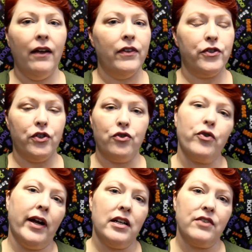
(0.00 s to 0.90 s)
There's no
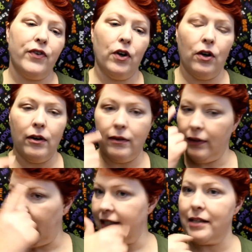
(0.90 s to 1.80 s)
transfer,
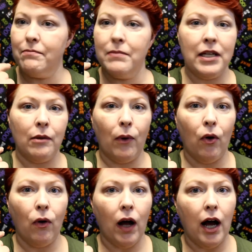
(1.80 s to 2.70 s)
like I said,
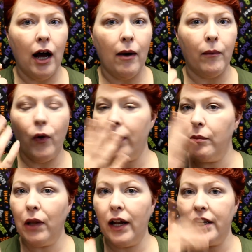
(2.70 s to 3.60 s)
minimal um, oil
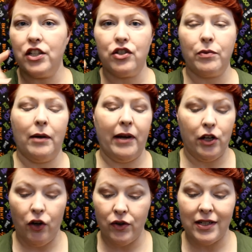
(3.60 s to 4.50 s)
blotting just around my
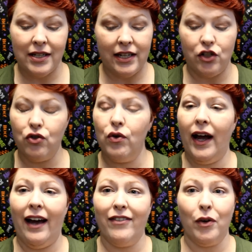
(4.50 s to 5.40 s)
nose because I do
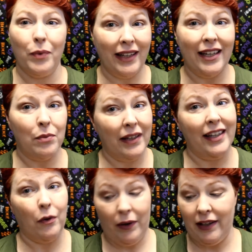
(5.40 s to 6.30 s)
have a really,
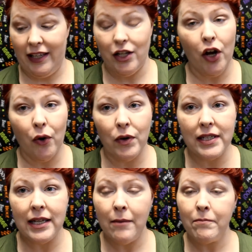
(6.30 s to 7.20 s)
really oily nose.